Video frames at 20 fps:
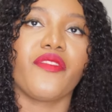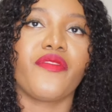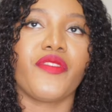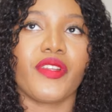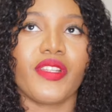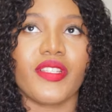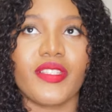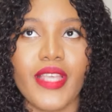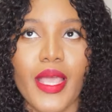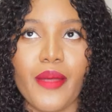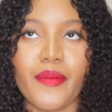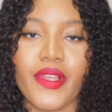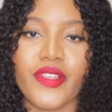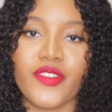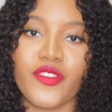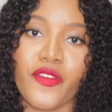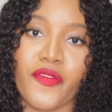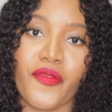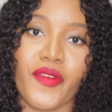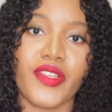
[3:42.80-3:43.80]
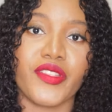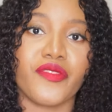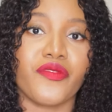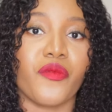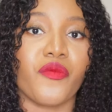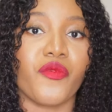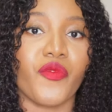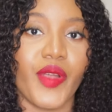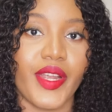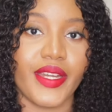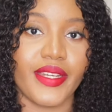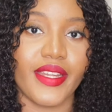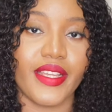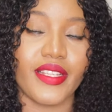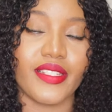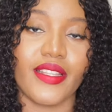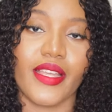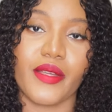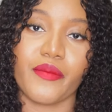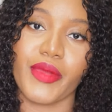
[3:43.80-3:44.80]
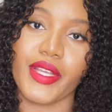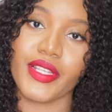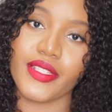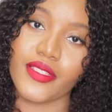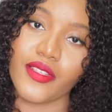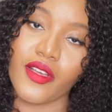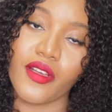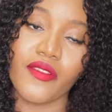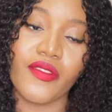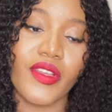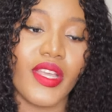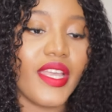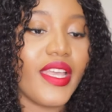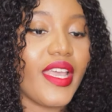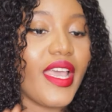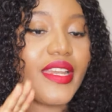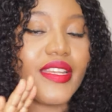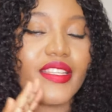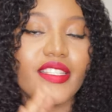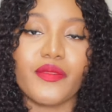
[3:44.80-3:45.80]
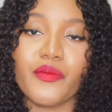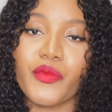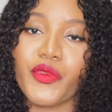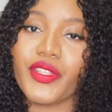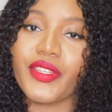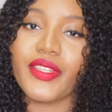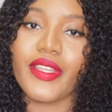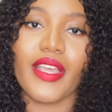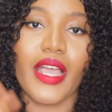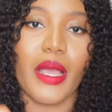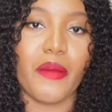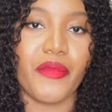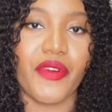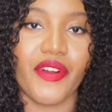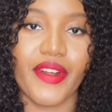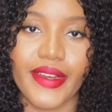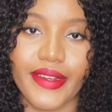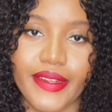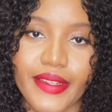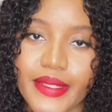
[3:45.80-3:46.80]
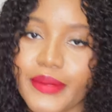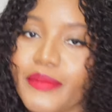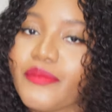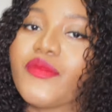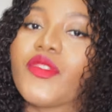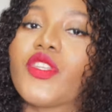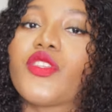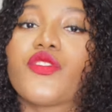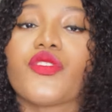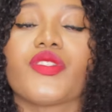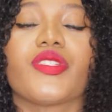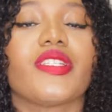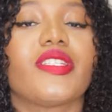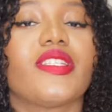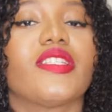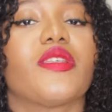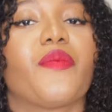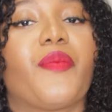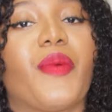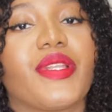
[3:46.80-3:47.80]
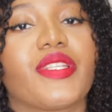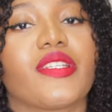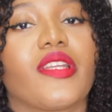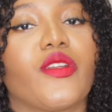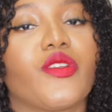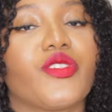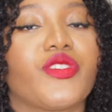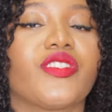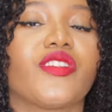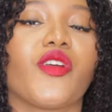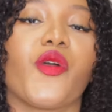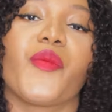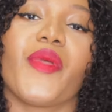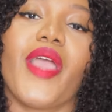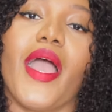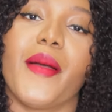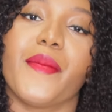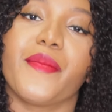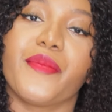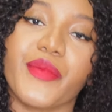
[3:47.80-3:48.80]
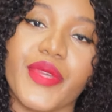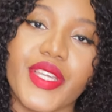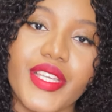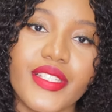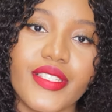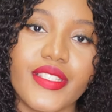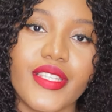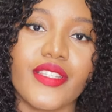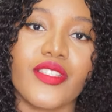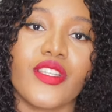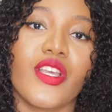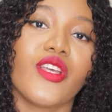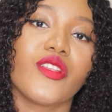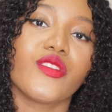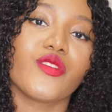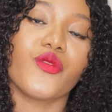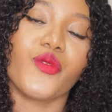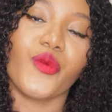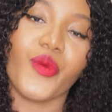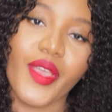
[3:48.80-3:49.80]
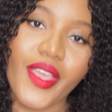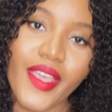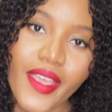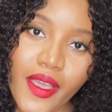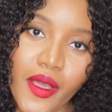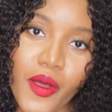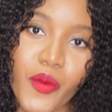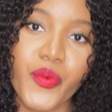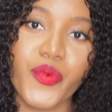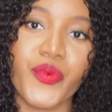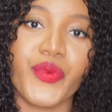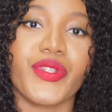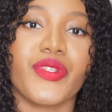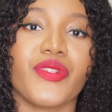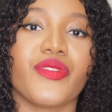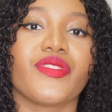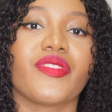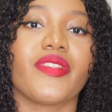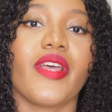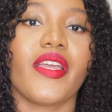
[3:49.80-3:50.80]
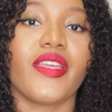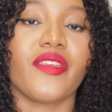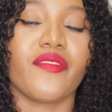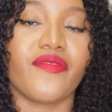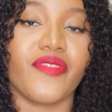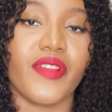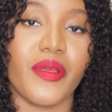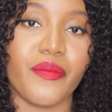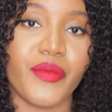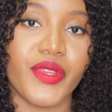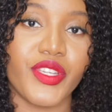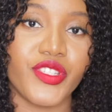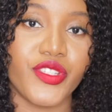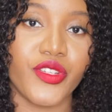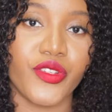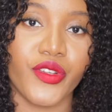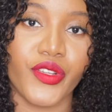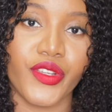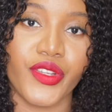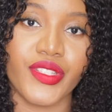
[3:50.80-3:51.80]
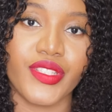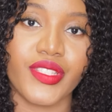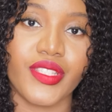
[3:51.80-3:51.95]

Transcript: if you're the type that suffers from redness like myself, any small thing I'm red. So this is a particular lotion that will be amazing to help reduce that inflammation on your